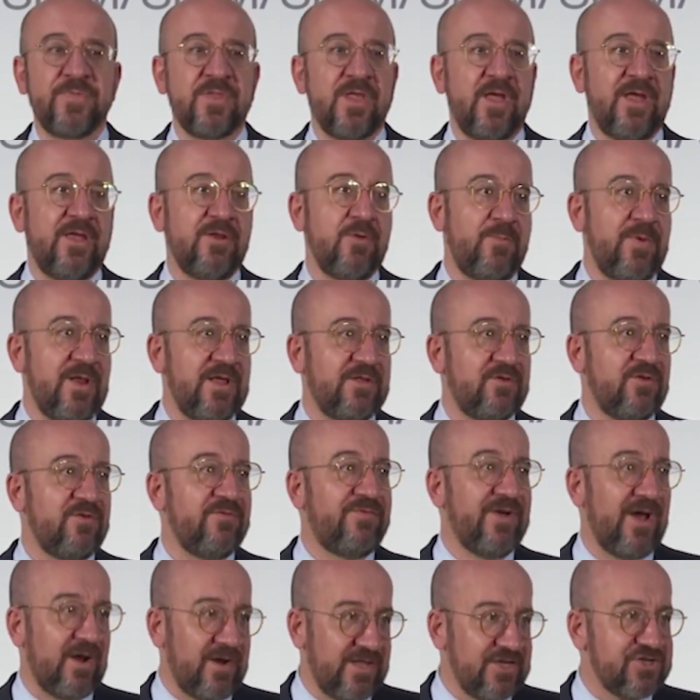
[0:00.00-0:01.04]
and a blatant
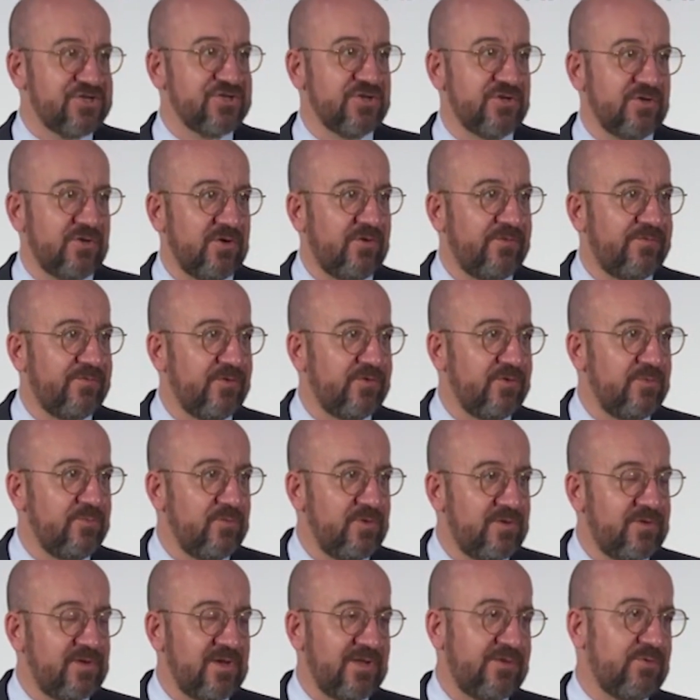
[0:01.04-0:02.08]
violation of uh, the
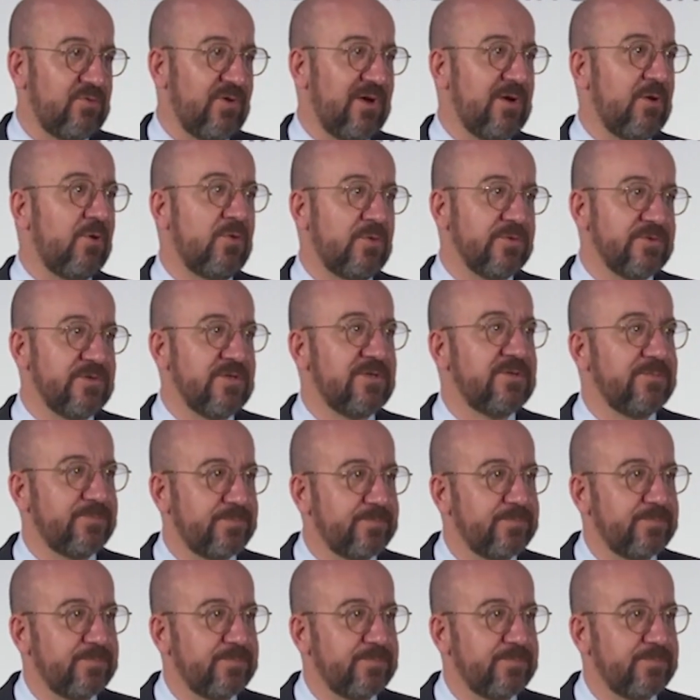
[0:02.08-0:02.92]
multilateral order.